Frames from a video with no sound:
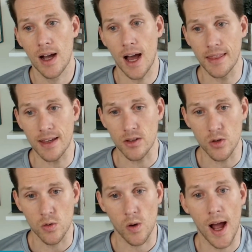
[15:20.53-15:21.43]
I think
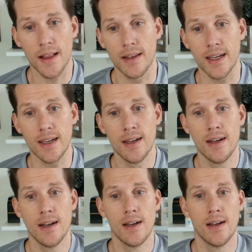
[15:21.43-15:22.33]
Duke Riley
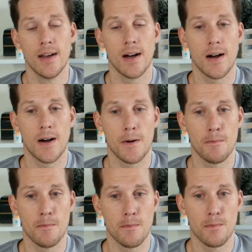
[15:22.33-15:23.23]

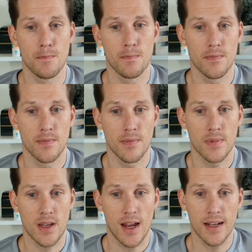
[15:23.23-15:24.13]
kind
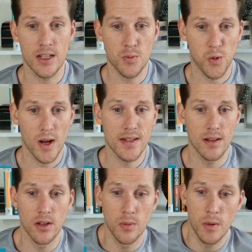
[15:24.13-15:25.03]
of gets pressed a
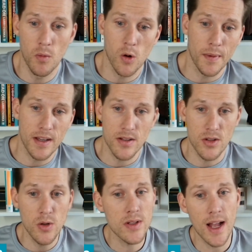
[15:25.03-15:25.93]
little bit more because
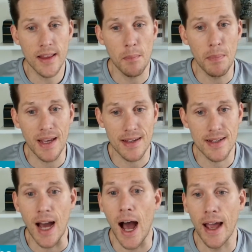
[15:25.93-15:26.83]
Duke's not the
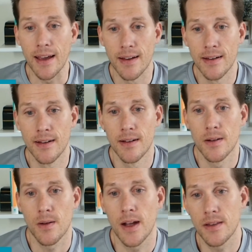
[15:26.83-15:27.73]
biggest guy,
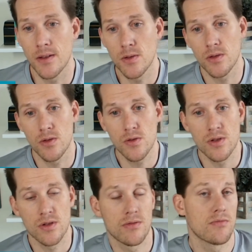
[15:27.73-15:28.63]
right?
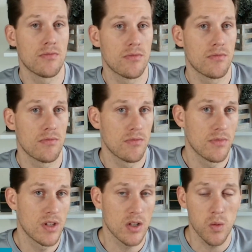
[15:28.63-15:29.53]
Duke's
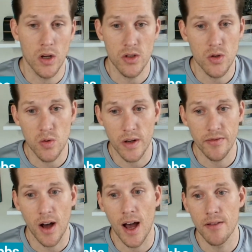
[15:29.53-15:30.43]
6'1",
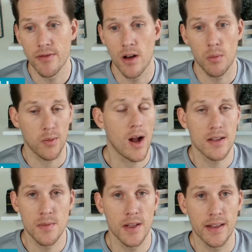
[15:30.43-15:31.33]
225
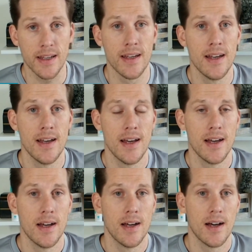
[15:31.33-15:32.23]
approximately.
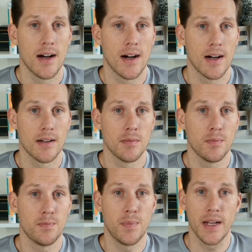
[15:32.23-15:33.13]

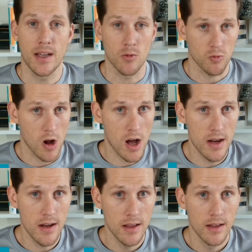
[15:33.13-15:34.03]
But he can
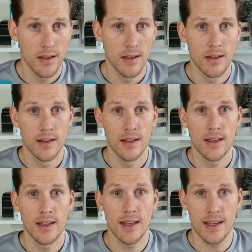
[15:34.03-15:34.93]
run.
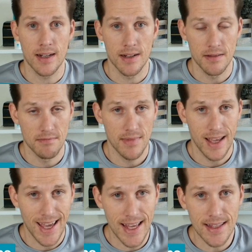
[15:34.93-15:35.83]
He can
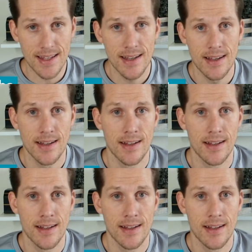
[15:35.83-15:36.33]
hit.